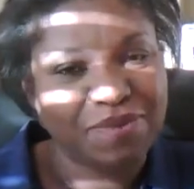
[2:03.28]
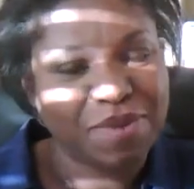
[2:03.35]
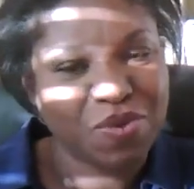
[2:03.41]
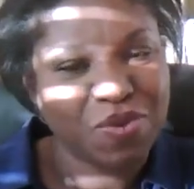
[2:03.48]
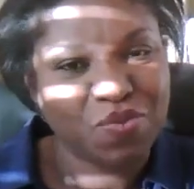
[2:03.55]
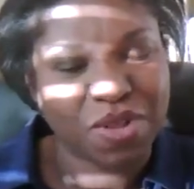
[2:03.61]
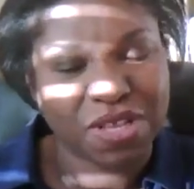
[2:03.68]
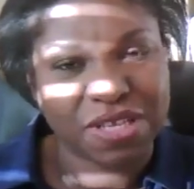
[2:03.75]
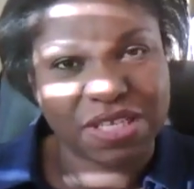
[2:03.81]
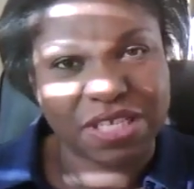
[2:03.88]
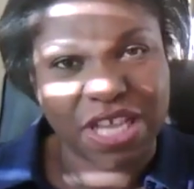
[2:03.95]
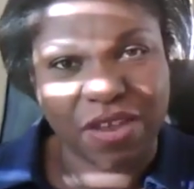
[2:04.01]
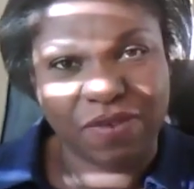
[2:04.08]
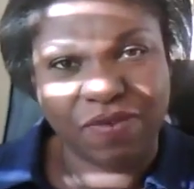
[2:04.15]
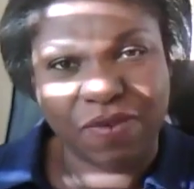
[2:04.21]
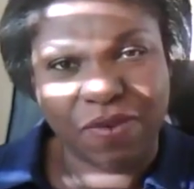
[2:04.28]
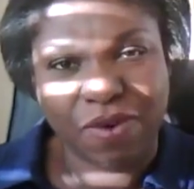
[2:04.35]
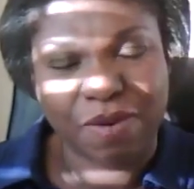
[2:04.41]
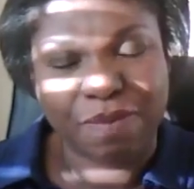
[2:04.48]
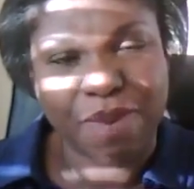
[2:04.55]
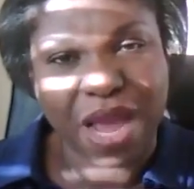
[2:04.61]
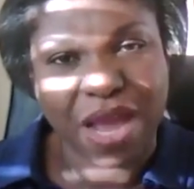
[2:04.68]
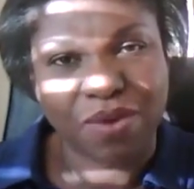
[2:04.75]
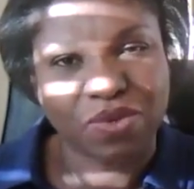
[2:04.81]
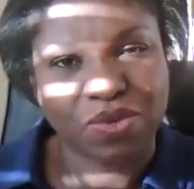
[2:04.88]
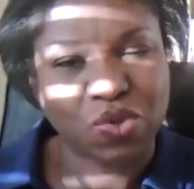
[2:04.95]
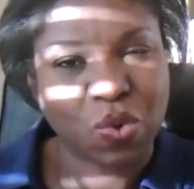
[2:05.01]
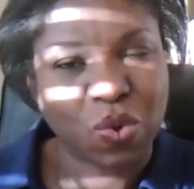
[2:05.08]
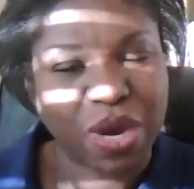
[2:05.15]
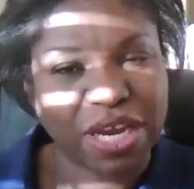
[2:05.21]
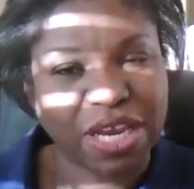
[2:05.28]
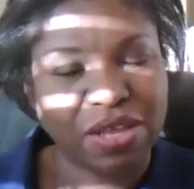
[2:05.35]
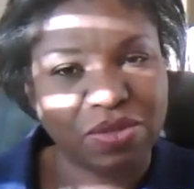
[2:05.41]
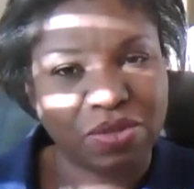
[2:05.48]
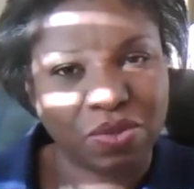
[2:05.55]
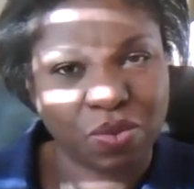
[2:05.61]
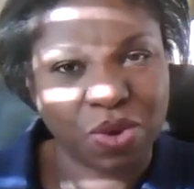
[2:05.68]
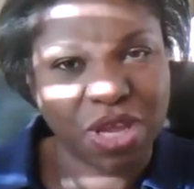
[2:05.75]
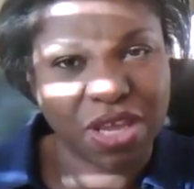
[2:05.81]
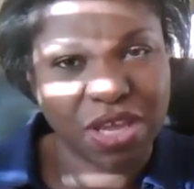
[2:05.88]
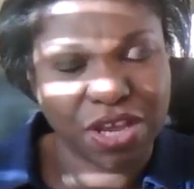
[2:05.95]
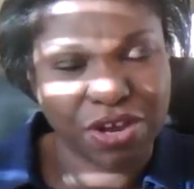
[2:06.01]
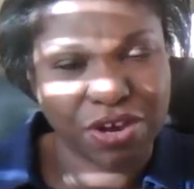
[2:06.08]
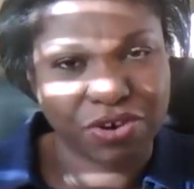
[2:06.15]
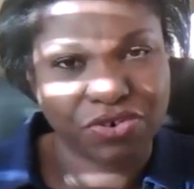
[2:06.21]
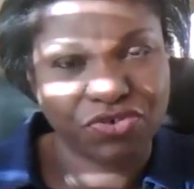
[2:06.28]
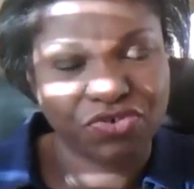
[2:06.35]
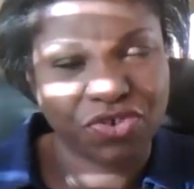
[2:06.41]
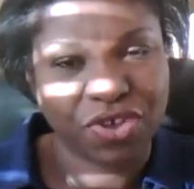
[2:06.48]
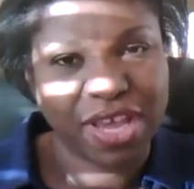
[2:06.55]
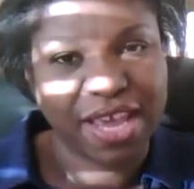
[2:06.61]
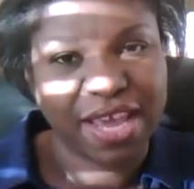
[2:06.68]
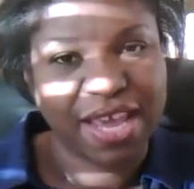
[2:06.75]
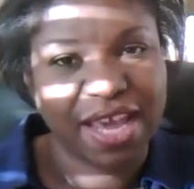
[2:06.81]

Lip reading: been in real estate for about 23 years,